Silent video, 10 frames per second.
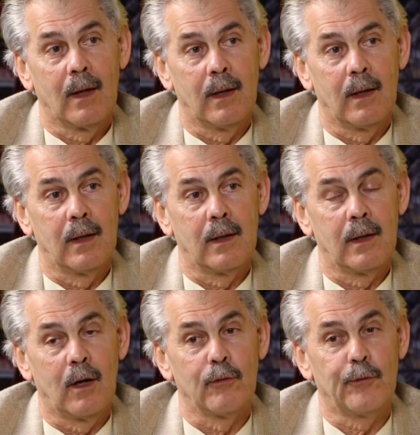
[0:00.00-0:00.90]

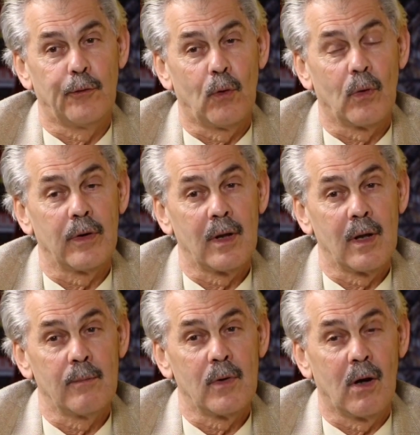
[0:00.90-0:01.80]
On 4 of
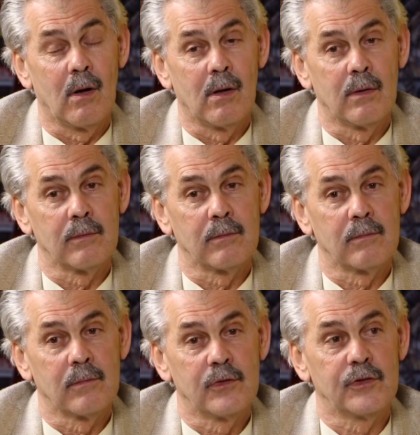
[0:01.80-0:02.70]
them on
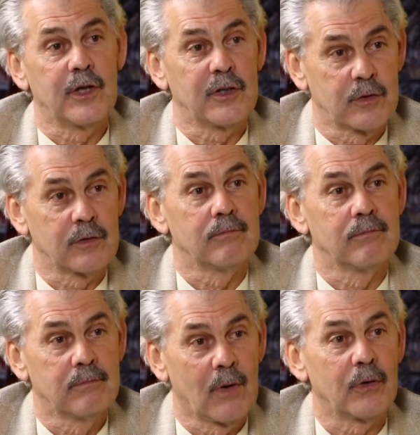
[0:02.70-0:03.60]
6
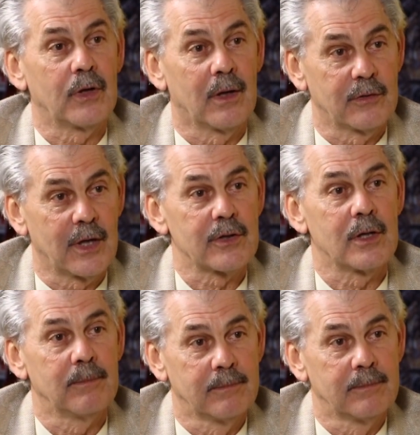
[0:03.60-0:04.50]
motor cars, actually.